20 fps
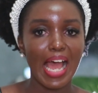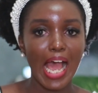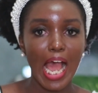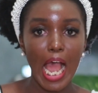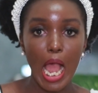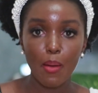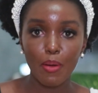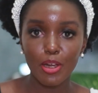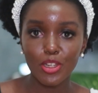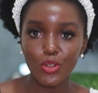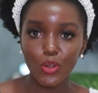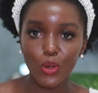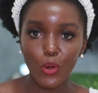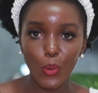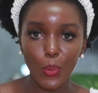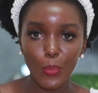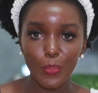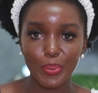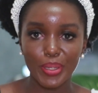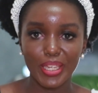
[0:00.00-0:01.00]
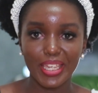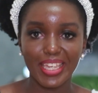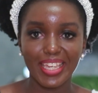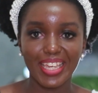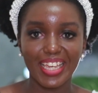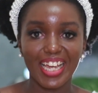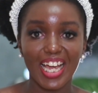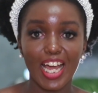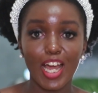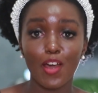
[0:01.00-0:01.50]
how are you
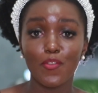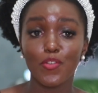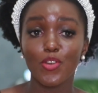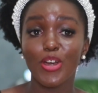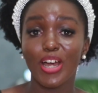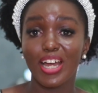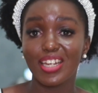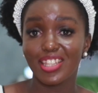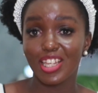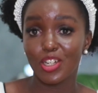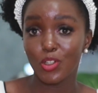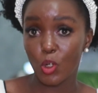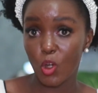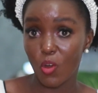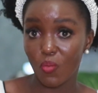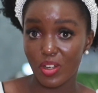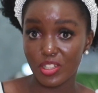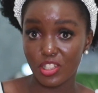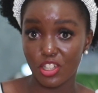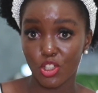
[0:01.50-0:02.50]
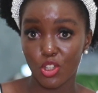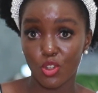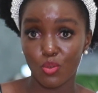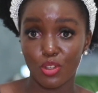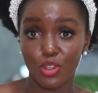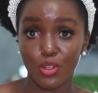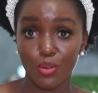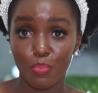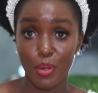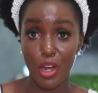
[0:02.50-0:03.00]
coping, have you had that conversation with your